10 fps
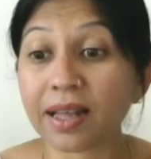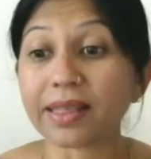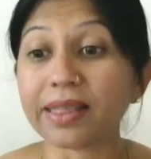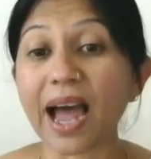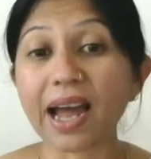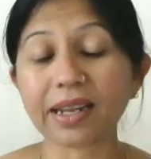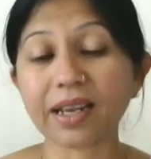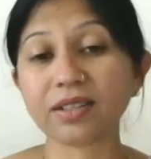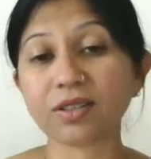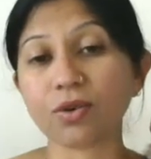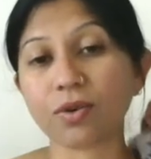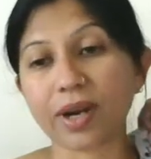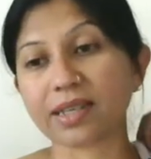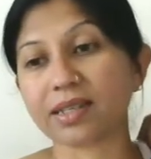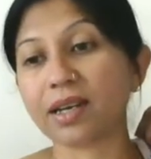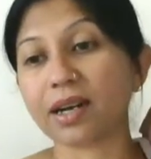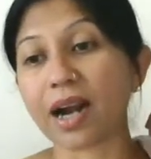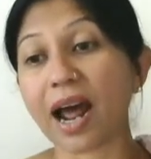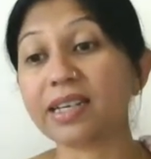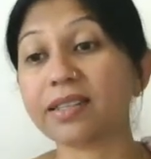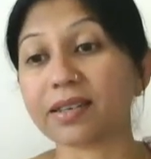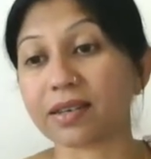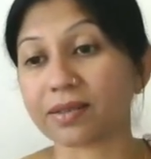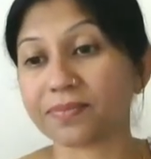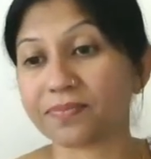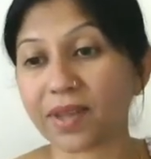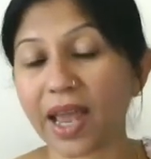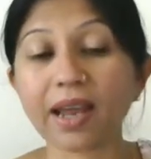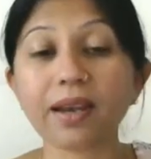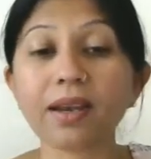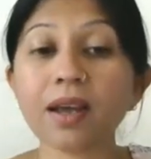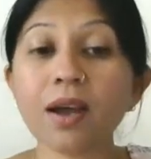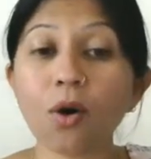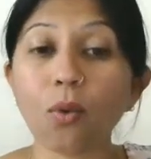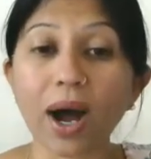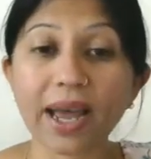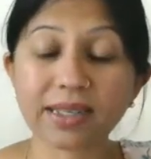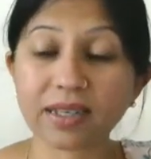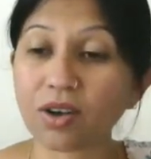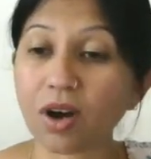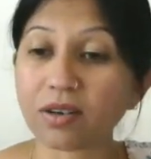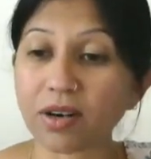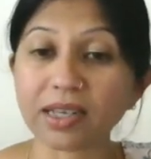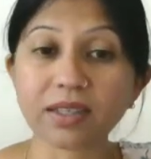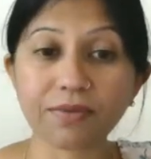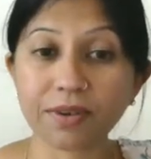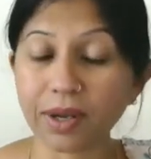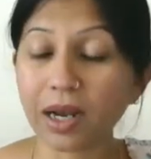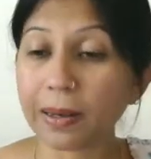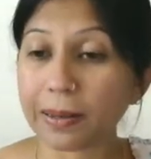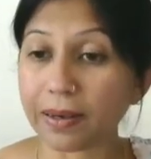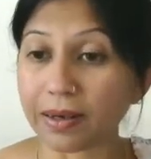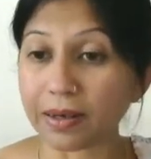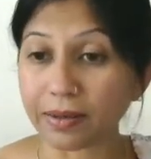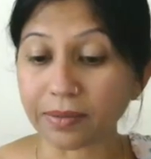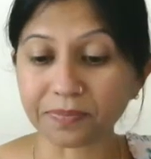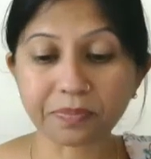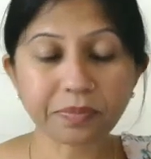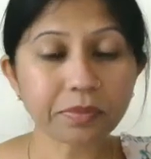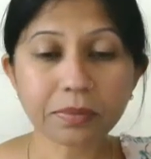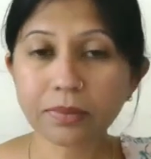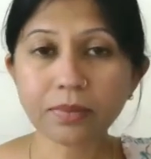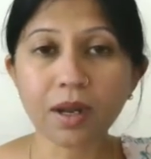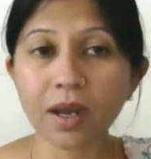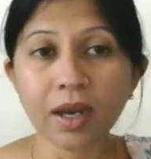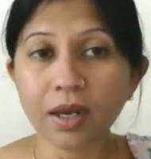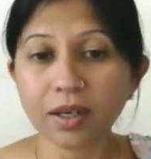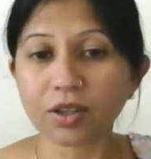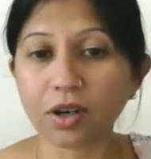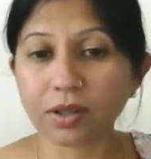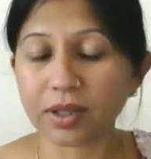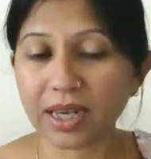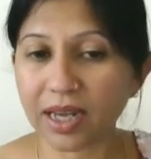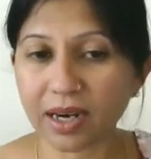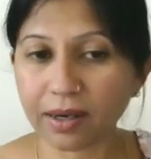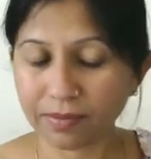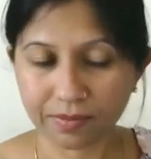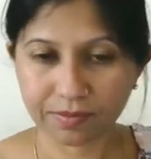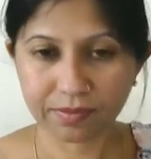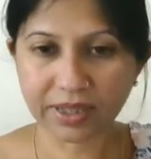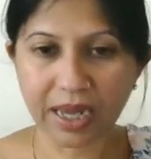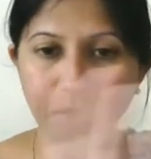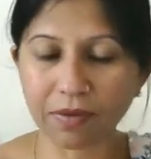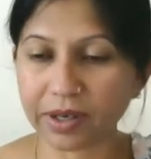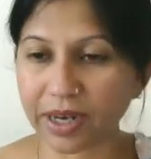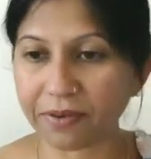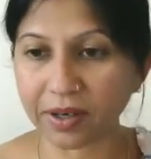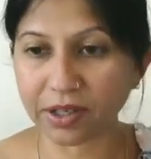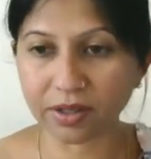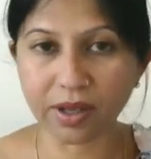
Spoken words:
That is known as the riser. And why is it called riser? We will learn. So these are some of the definitions.